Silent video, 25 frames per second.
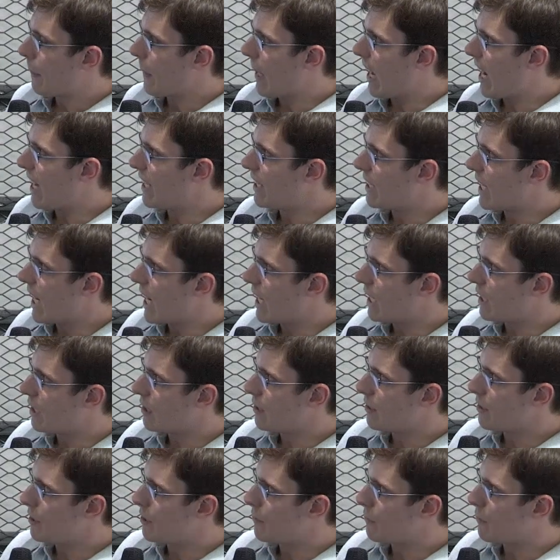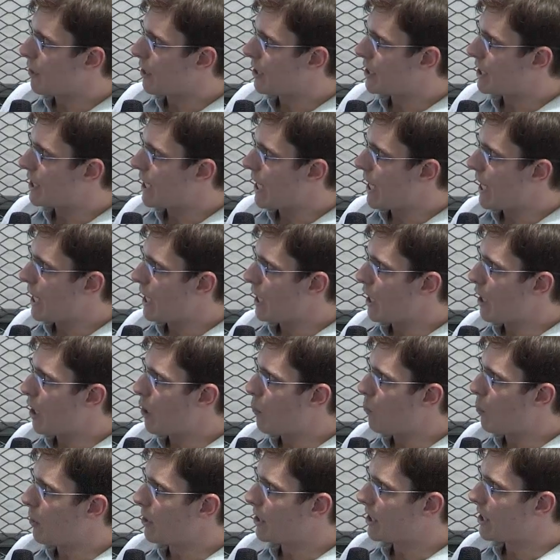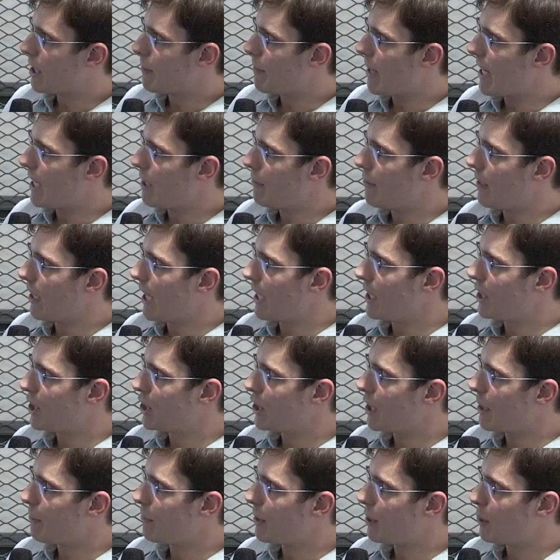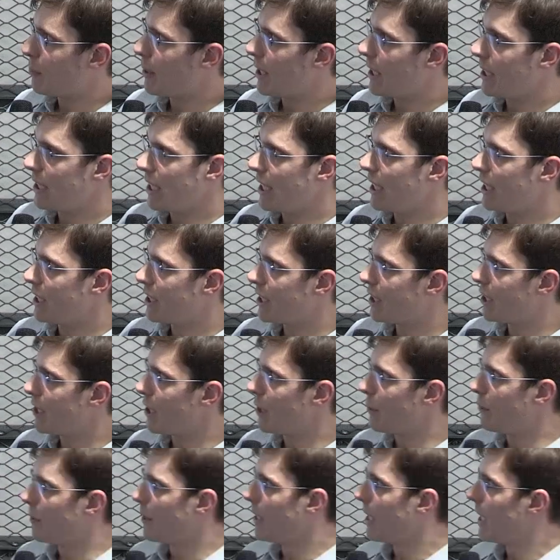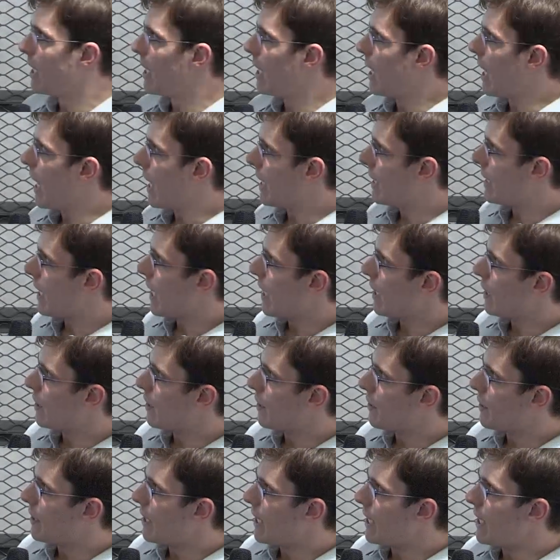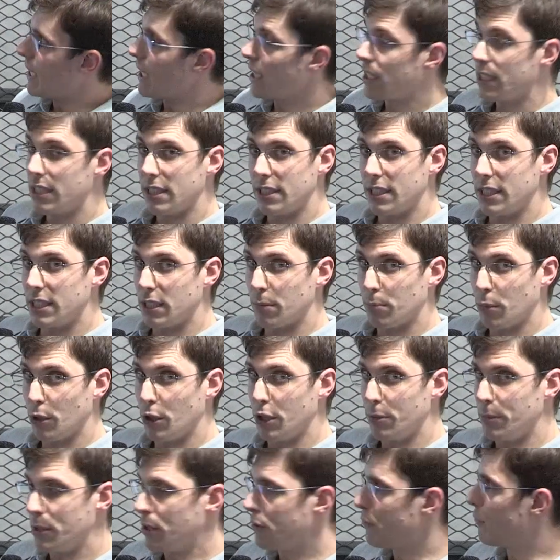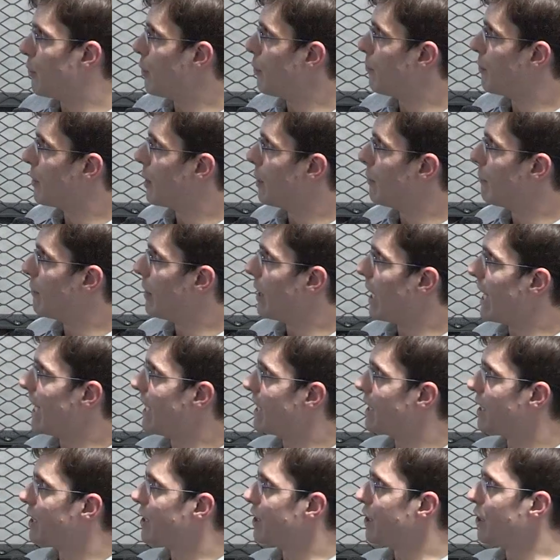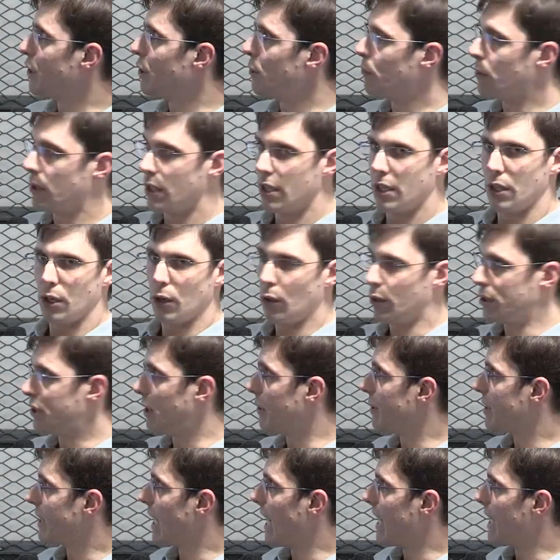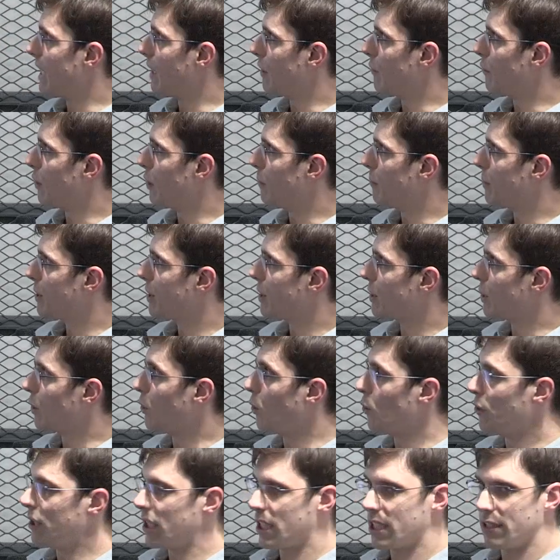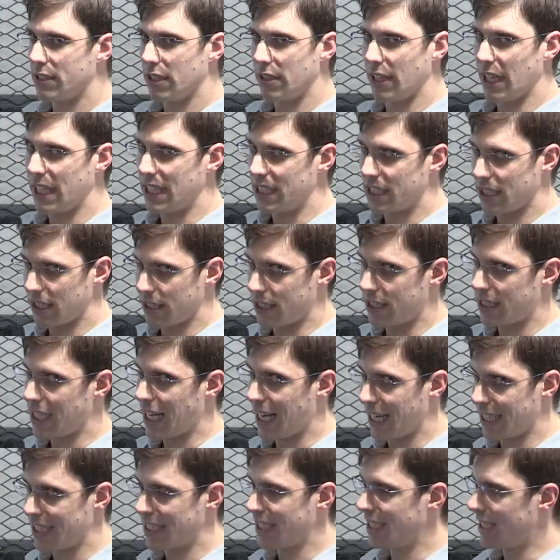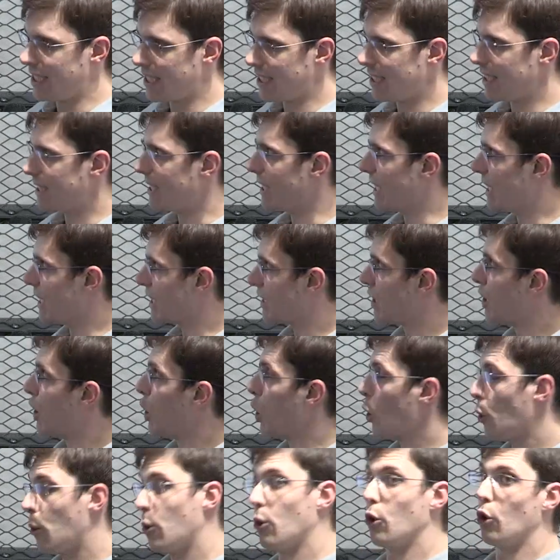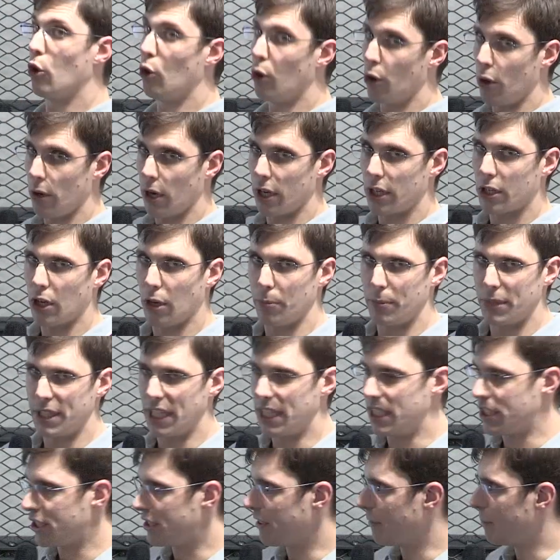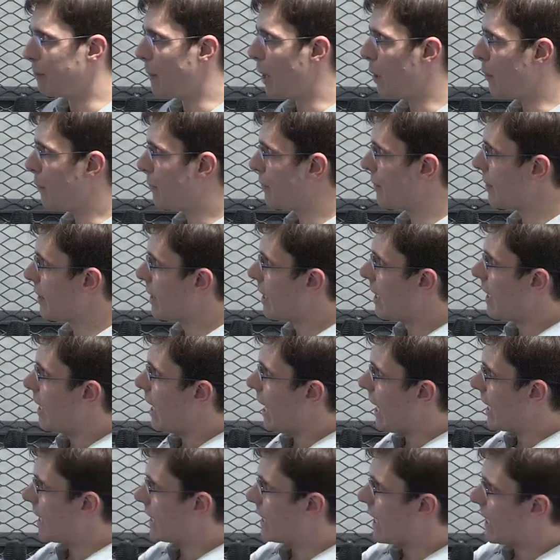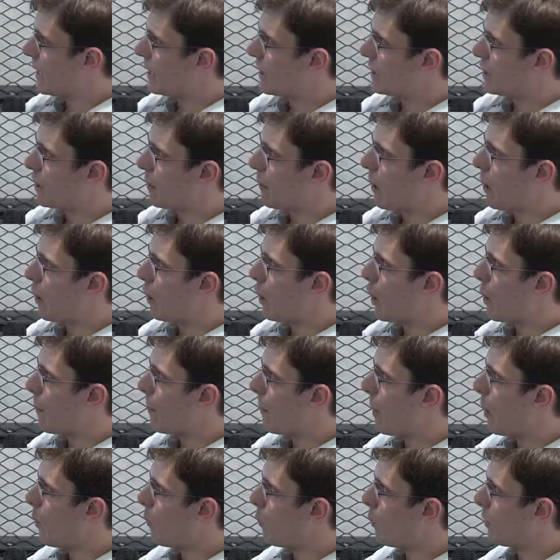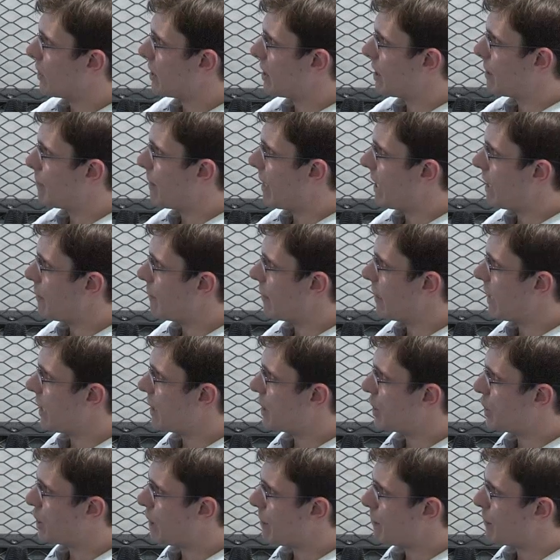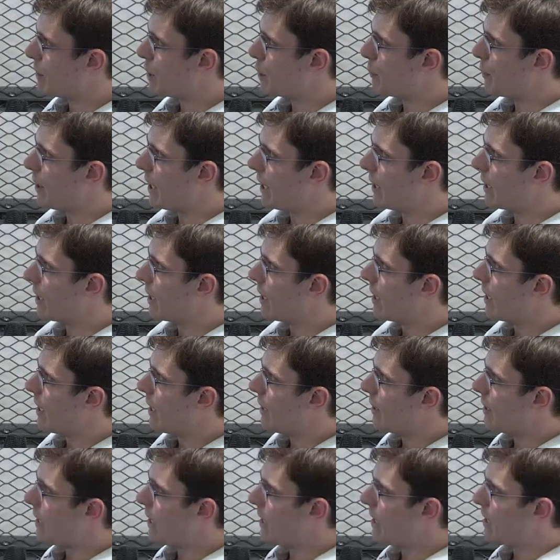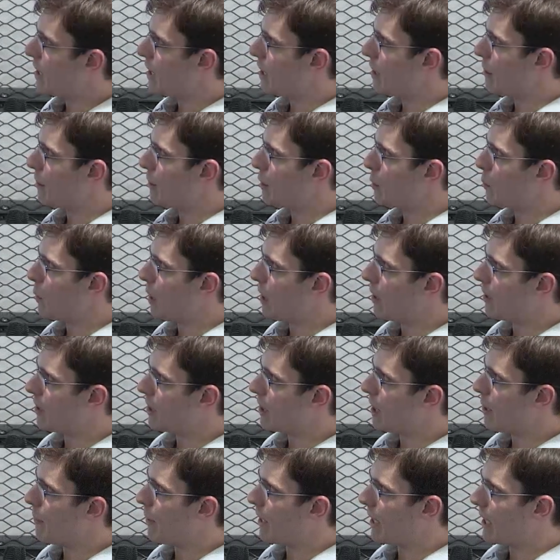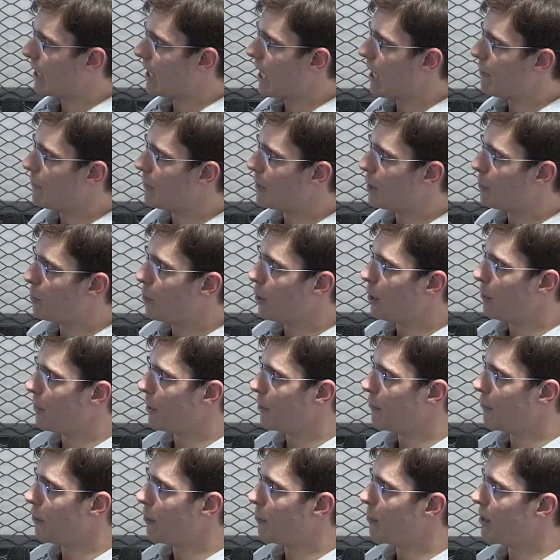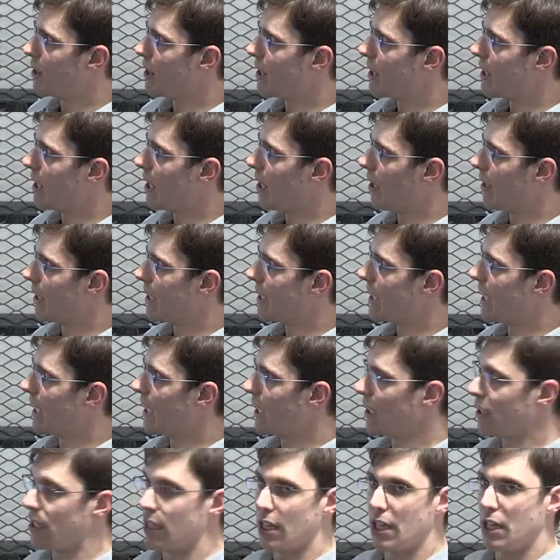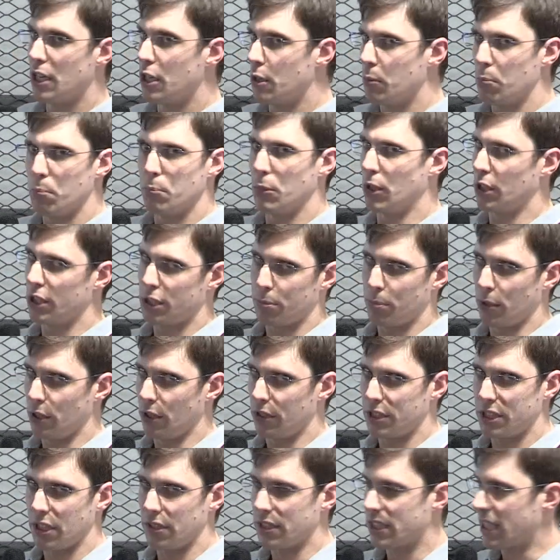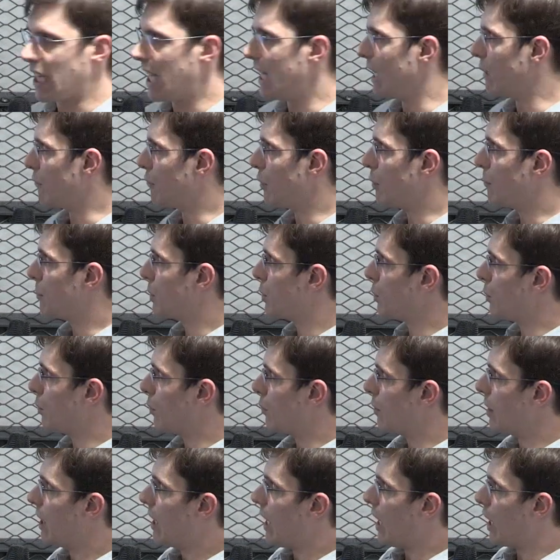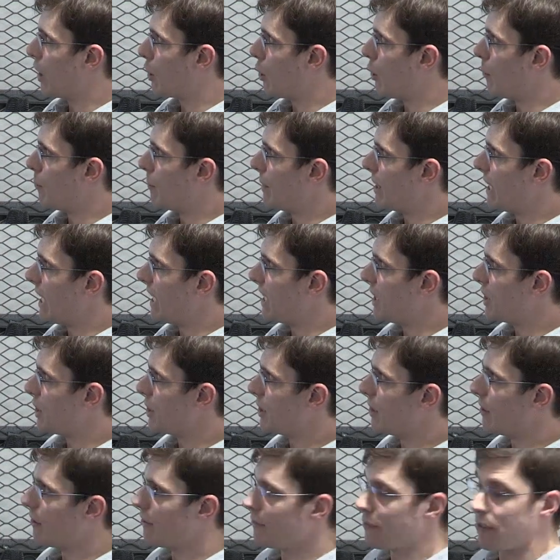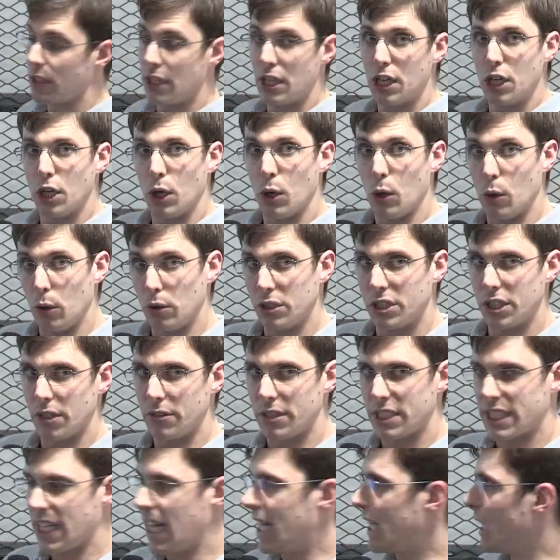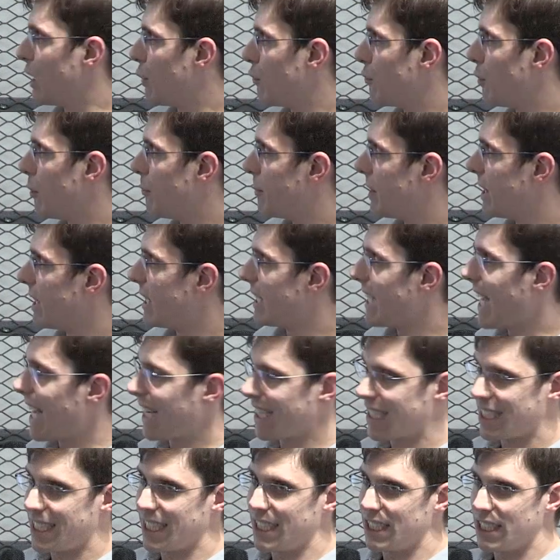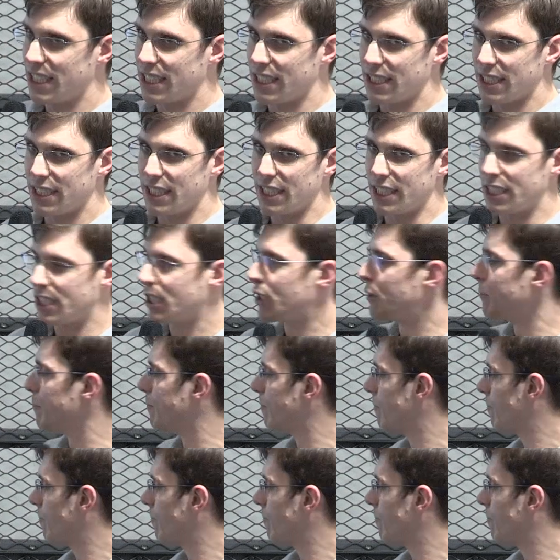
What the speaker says: And then you've got a one-to-many relationship between these two. And then the deployment group can relate to auto-scaling groups, or it can relate to tagged instances, or a combination of both. And again, there's a one-to-many relationship between these two as well. So I can have a deployment group which is targeting multiple auto-scaling groups, or a combination of auto-scaling groups and tagged instances.